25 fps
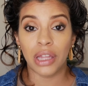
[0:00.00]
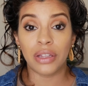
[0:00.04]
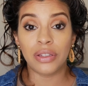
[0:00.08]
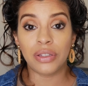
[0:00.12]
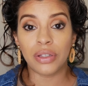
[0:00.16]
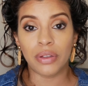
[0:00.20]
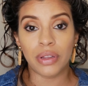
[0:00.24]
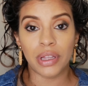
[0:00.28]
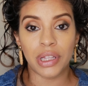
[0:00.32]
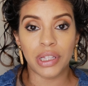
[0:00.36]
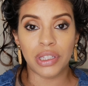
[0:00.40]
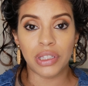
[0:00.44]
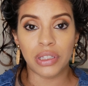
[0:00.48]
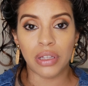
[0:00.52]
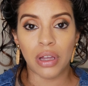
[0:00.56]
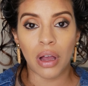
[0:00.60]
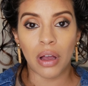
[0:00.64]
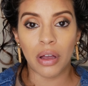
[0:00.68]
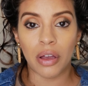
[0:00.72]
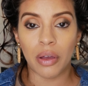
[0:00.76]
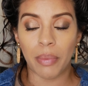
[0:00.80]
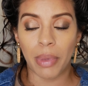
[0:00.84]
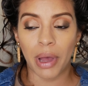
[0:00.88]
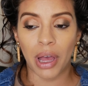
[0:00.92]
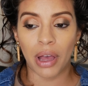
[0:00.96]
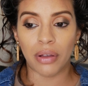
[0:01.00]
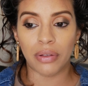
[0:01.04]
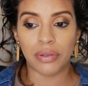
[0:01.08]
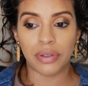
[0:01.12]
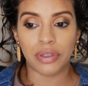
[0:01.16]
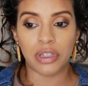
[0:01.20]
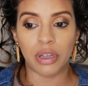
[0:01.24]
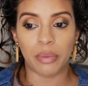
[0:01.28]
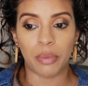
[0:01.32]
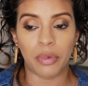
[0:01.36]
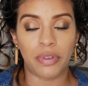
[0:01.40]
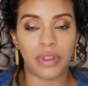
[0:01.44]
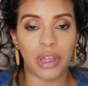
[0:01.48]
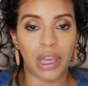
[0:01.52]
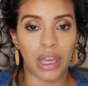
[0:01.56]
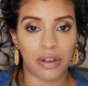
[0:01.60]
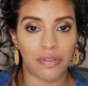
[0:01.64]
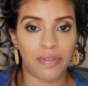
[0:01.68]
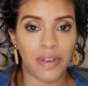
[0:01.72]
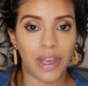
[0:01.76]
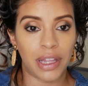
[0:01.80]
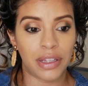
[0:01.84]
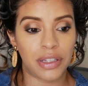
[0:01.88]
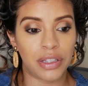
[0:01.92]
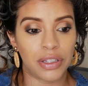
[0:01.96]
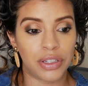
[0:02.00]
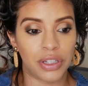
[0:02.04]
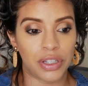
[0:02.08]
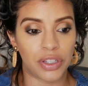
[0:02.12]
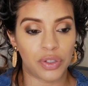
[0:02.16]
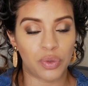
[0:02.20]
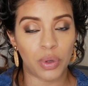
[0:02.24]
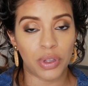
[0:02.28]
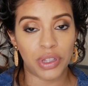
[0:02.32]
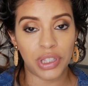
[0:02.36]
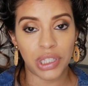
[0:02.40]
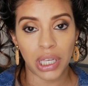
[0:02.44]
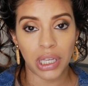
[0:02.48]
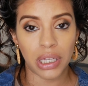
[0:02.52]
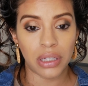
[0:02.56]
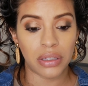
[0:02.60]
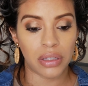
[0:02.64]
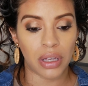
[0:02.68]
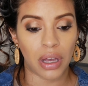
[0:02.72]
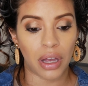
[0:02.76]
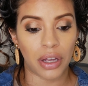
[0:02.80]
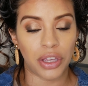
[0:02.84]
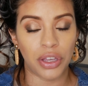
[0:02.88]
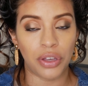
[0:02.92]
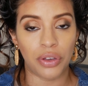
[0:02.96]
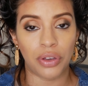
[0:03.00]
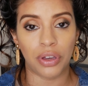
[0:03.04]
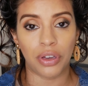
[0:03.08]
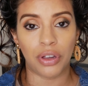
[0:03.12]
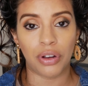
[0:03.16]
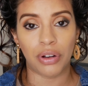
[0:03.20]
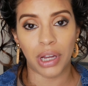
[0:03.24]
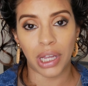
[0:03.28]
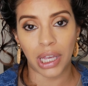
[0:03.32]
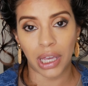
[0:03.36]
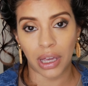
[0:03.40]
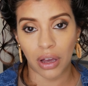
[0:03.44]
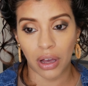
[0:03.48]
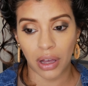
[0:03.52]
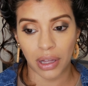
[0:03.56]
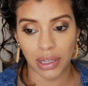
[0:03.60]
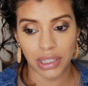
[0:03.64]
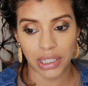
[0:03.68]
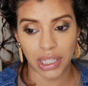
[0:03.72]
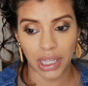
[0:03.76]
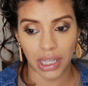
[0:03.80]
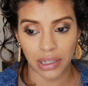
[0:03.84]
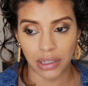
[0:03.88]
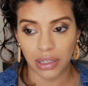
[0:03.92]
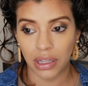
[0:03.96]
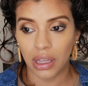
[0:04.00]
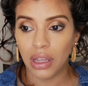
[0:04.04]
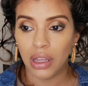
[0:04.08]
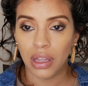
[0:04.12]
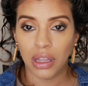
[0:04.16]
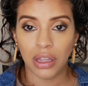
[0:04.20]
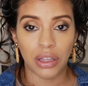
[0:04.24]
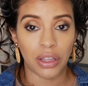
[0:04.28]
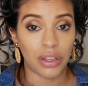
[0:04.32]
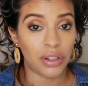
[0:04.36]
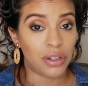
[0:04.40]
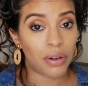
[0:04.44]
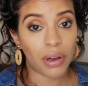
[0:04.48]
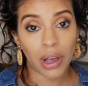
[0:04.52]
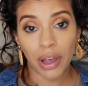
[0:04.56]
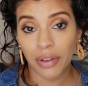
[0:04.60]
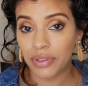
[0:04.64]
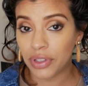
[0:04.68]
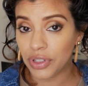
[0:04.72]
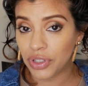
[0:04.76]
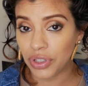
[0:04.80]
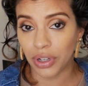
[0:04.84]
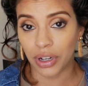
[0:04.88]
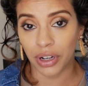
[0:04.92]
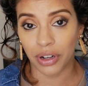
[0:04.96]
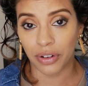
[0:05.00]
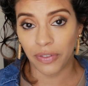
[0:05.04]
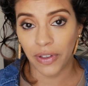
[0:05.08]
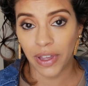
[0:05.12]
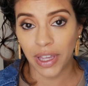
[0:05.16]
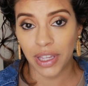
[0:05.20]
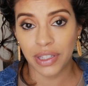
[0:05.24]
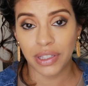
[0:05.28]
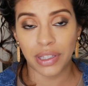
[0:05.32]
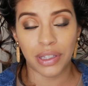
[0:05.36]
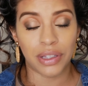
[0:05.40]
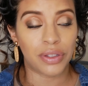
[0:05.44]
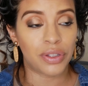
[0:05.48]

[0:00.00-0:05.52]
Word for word: And so let's talk about some of the advantages. With TikTok, you can create content. You don't have to show your face.